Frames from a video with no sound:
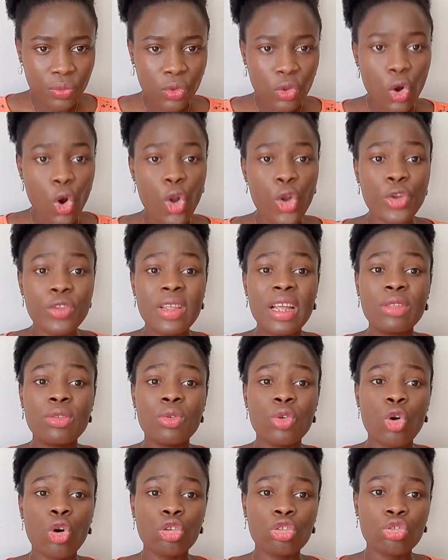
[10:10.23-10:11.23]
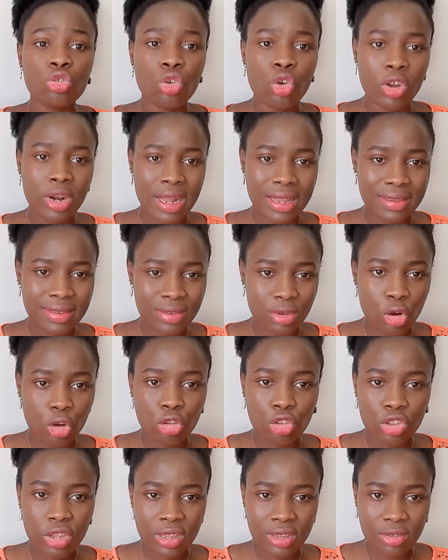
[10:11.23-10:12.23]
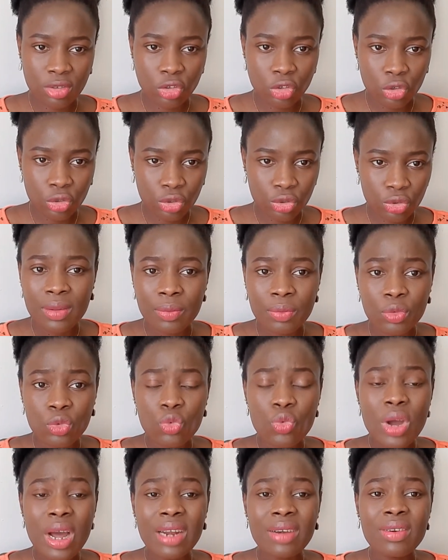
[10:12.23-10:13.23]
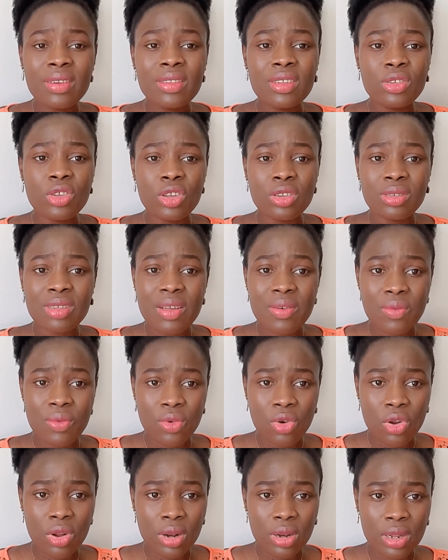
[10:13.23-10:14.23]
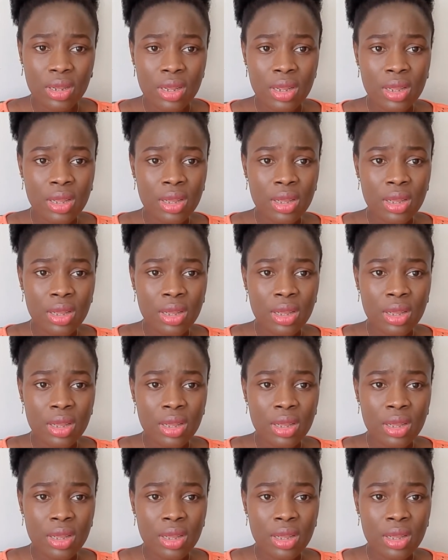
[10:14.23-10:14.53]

or you decide to cut corners, cut things short, you are treating yourself wrongly,